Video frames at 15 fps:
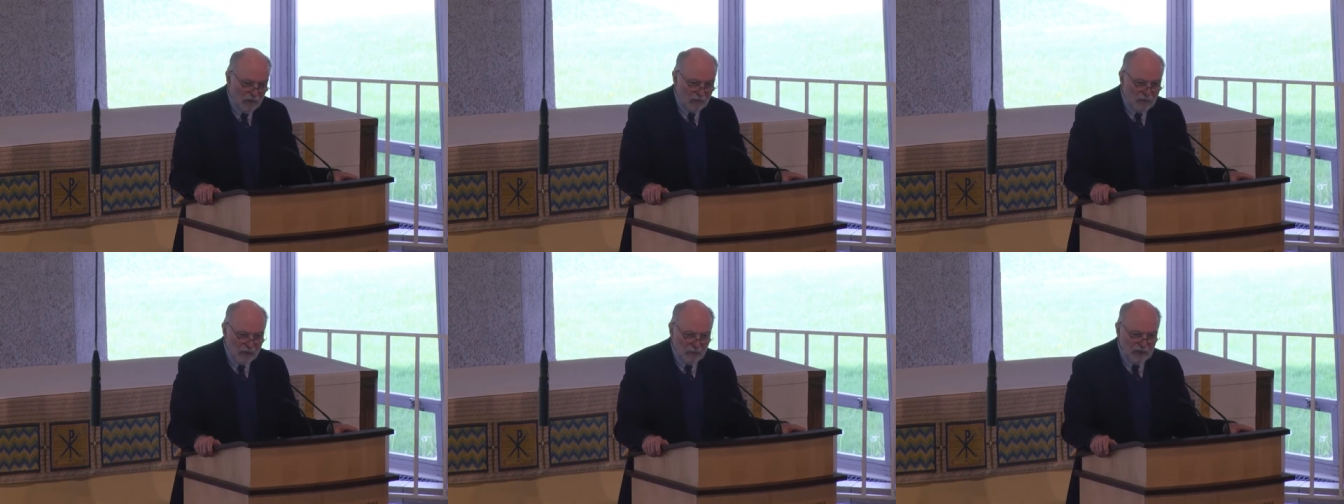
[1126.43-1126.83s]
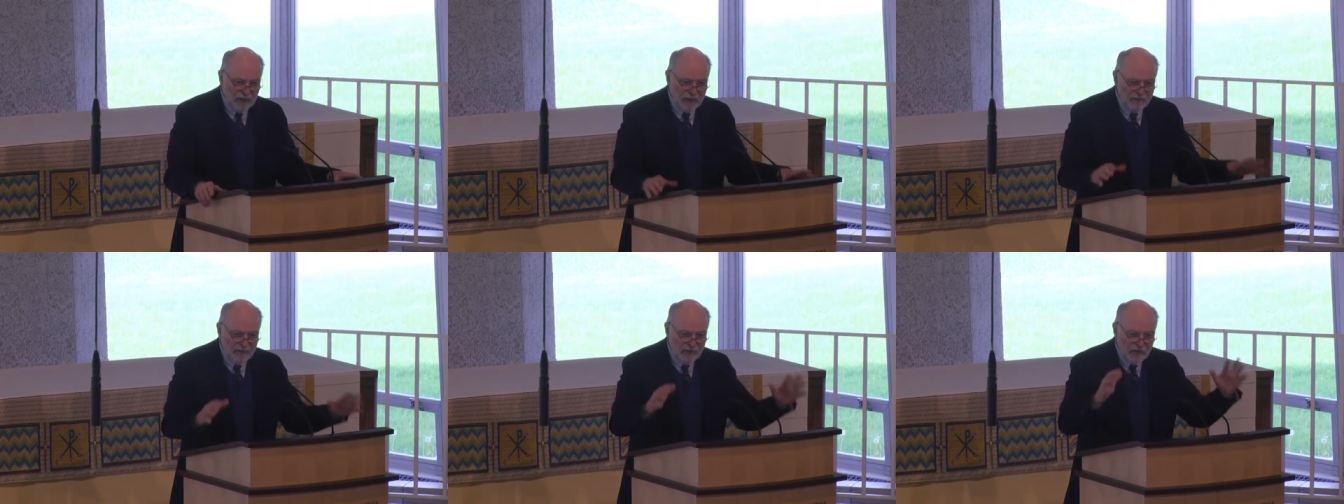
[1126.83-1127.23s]
We
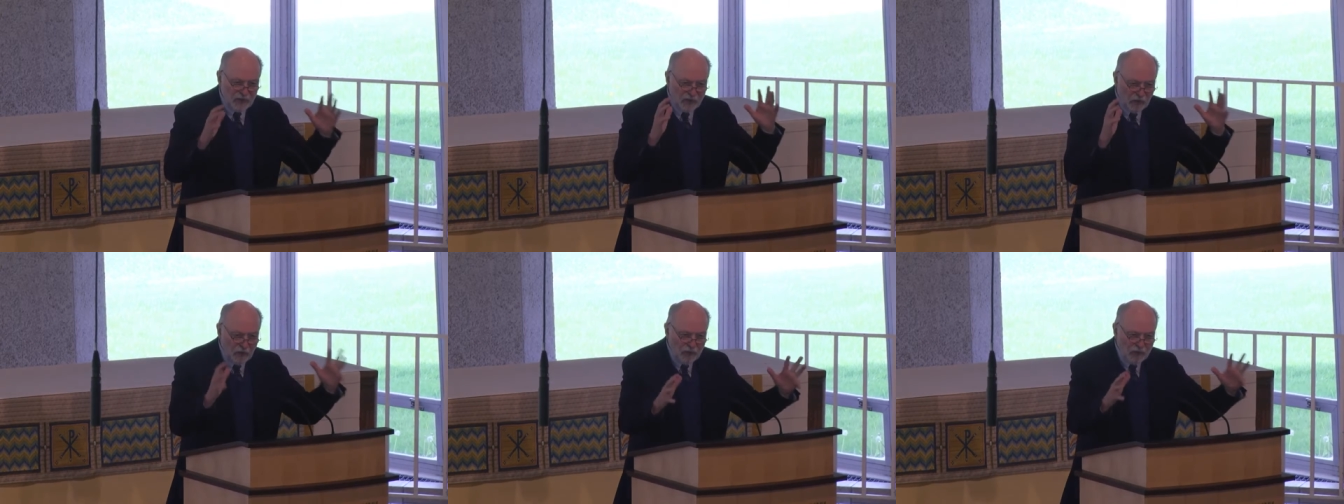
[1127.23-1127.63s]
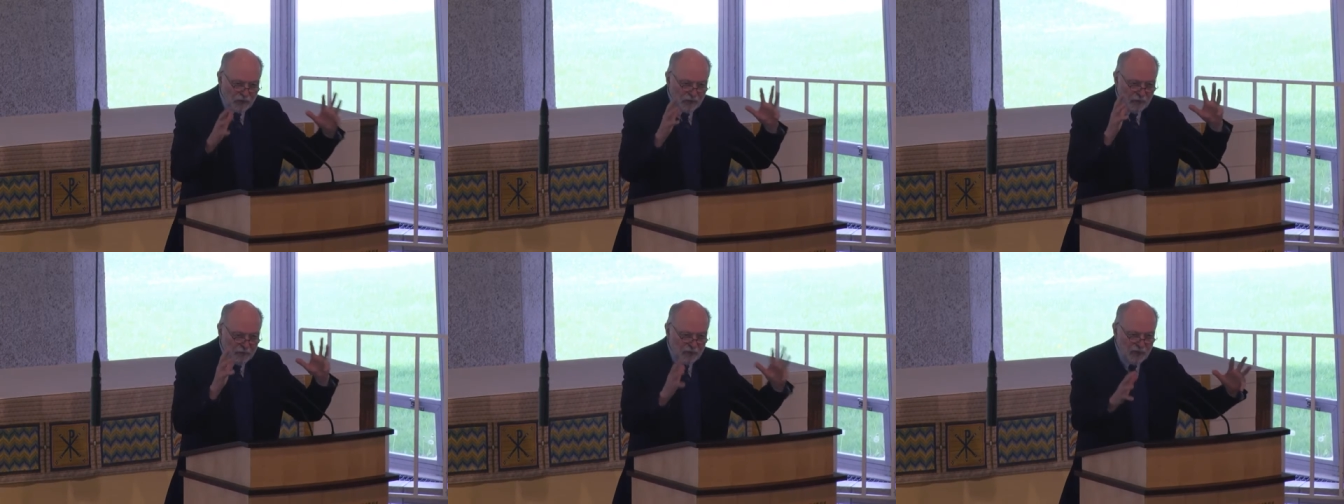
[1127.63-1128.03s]
believe in sola
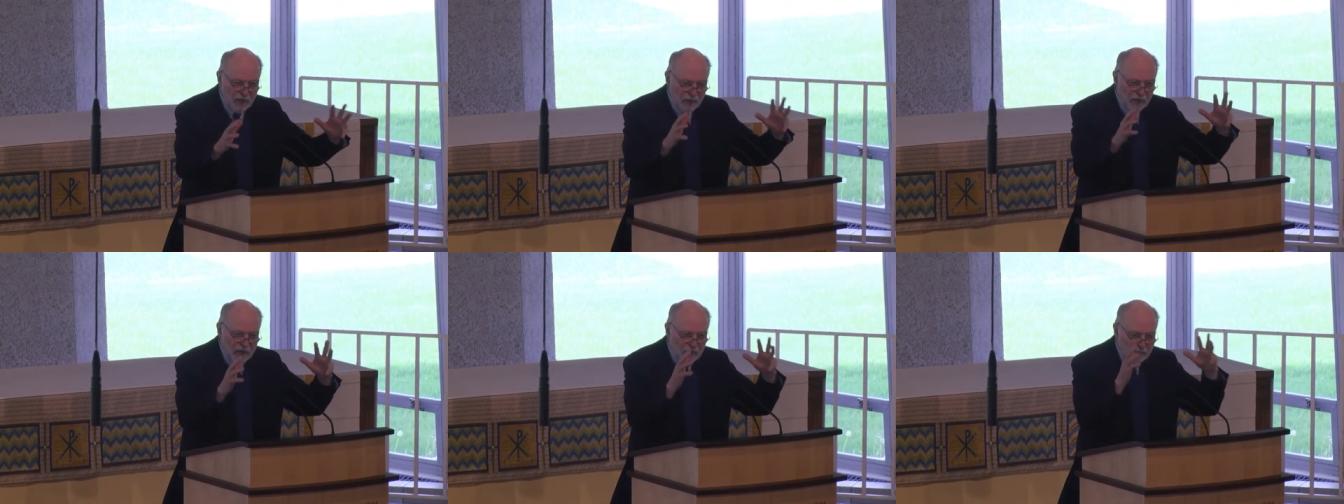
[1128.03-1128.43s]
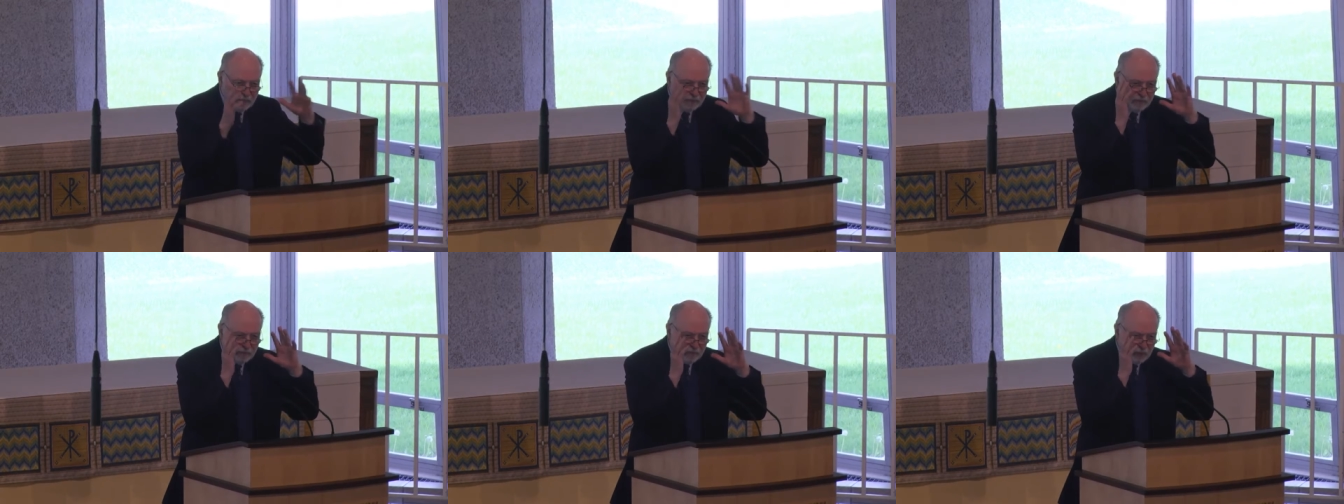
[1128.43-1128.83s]
scriptura.
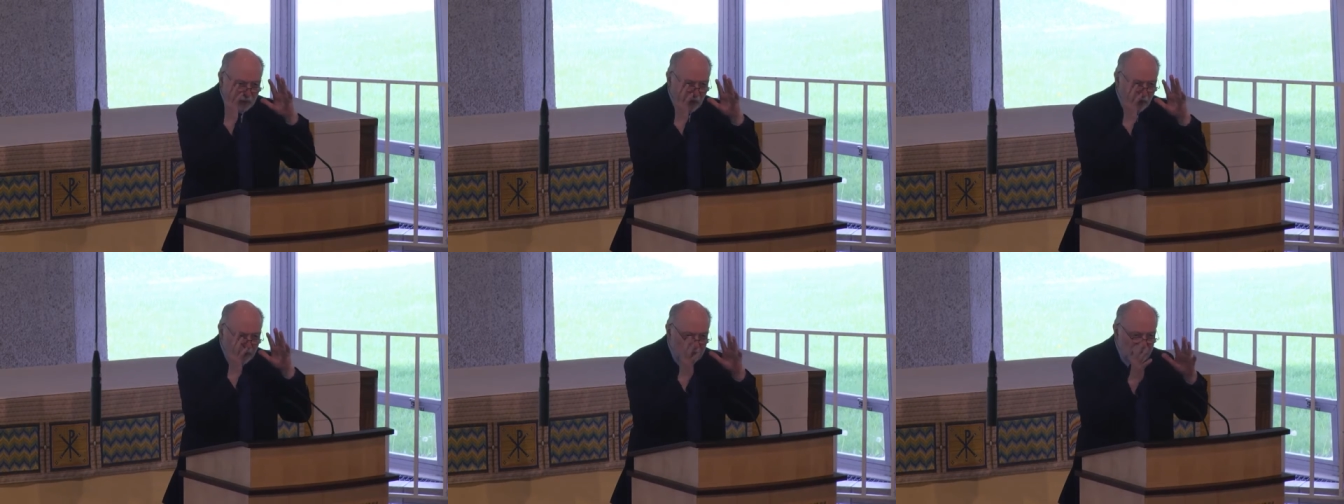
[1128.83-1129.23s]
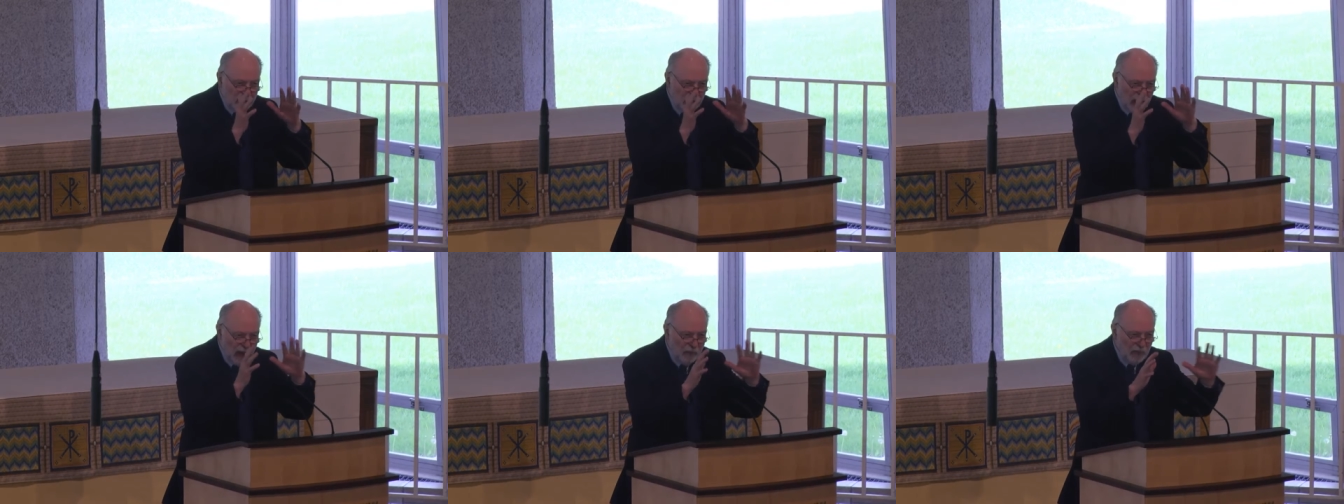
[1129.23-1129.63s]
We read the
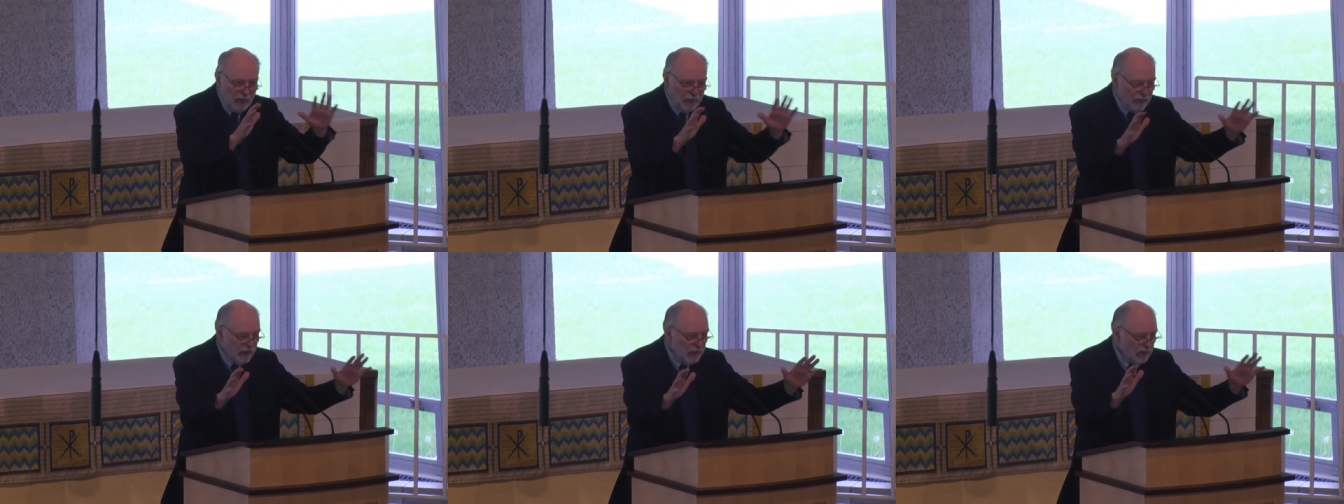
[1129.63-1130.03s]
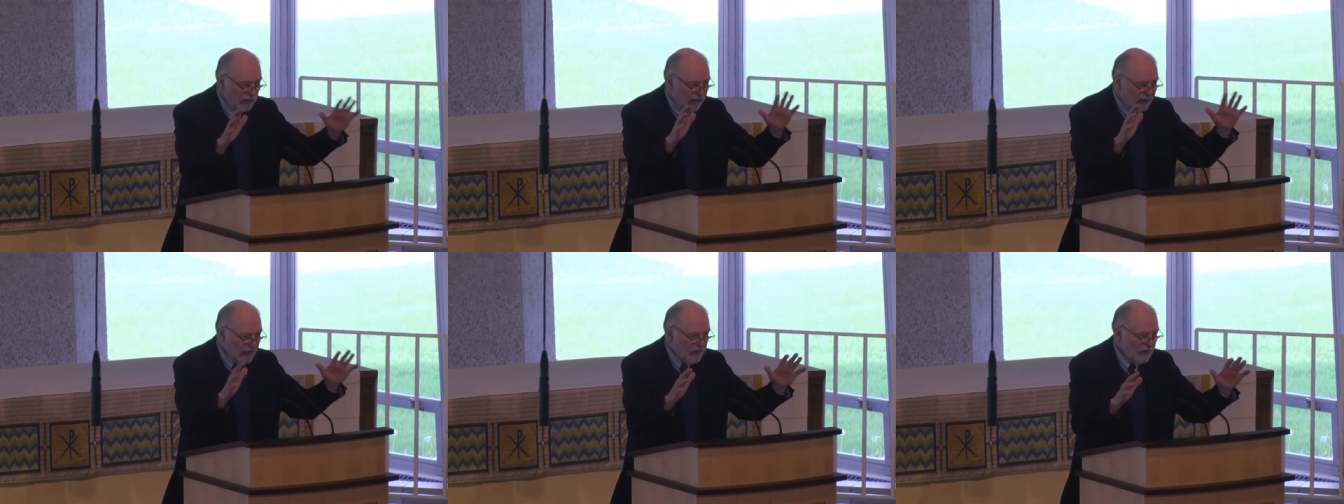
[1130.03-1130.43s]
Bible through the
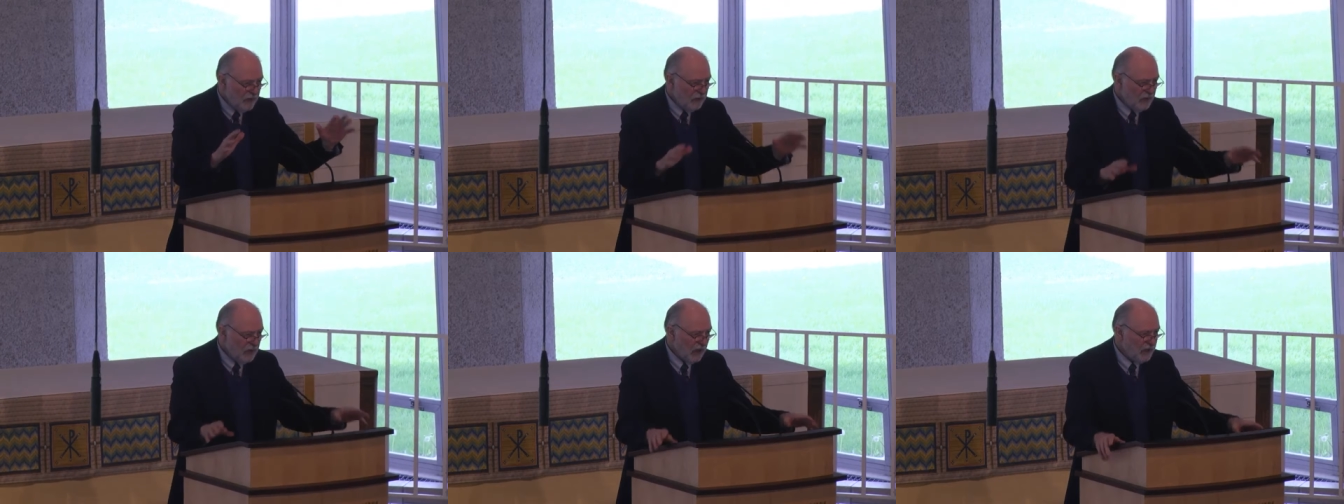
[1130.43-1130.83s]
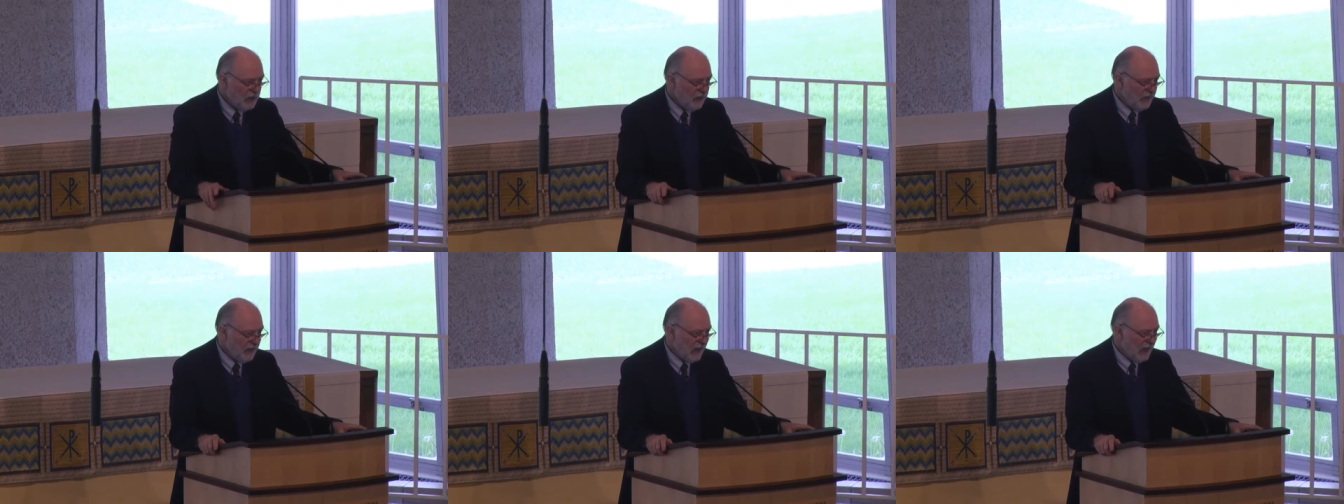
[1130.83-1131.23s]
lens of
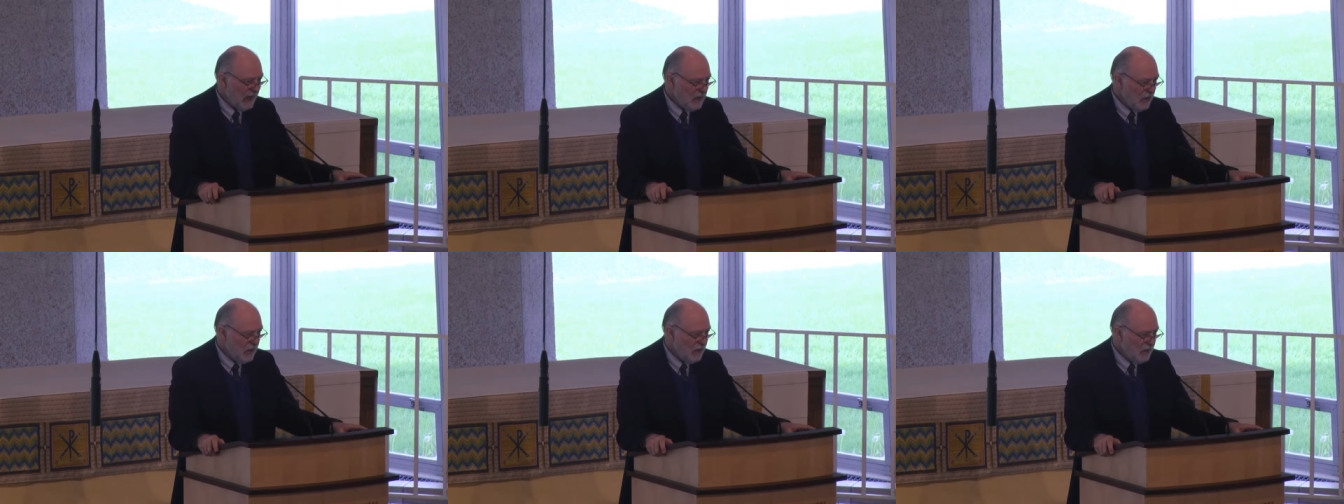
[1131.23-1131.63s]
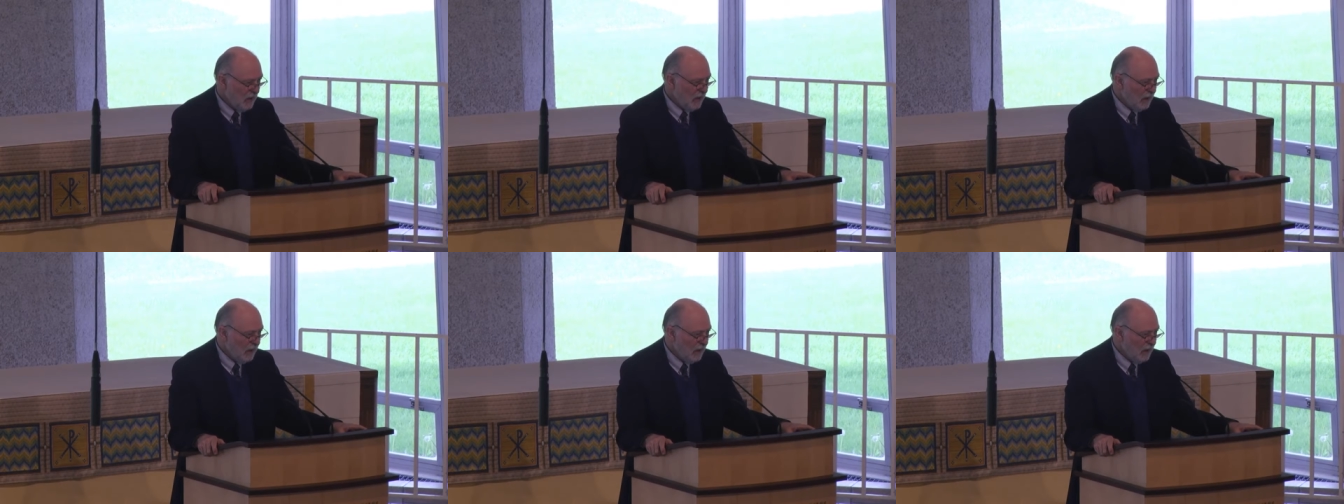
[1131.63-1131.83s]
justification.